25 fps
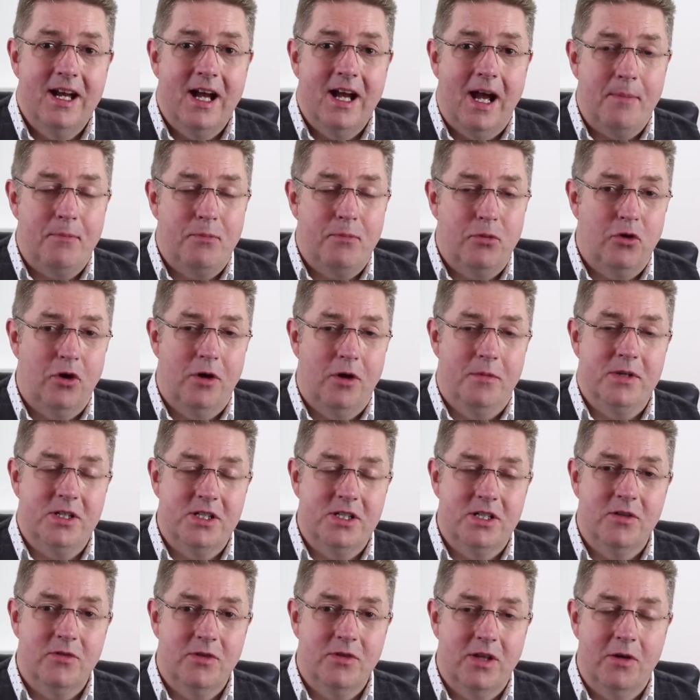I
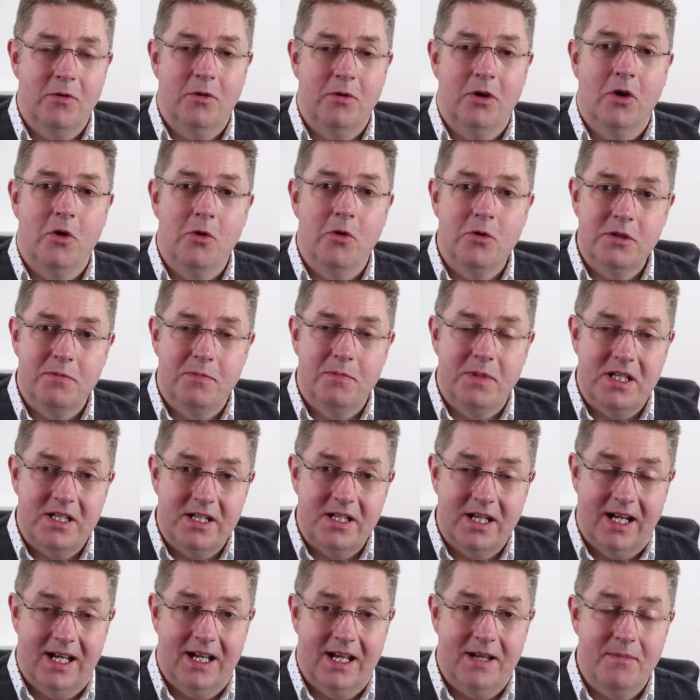promise you there will always be
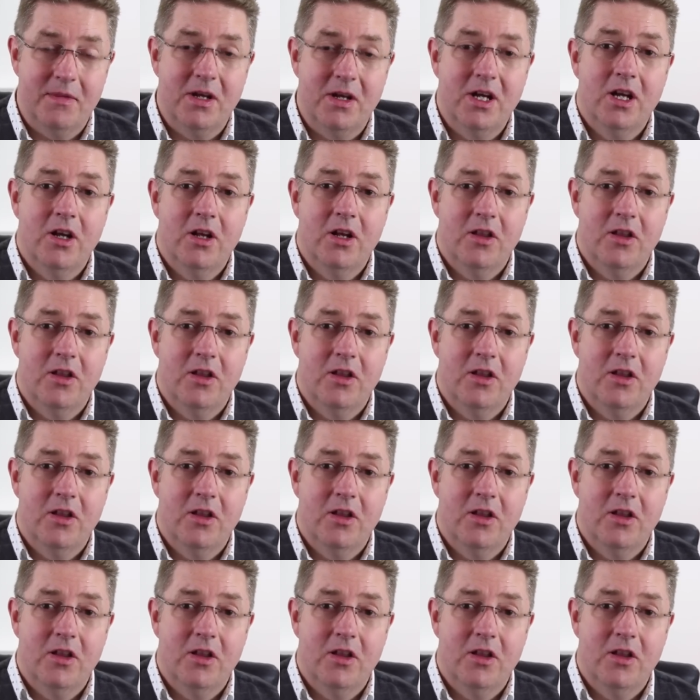time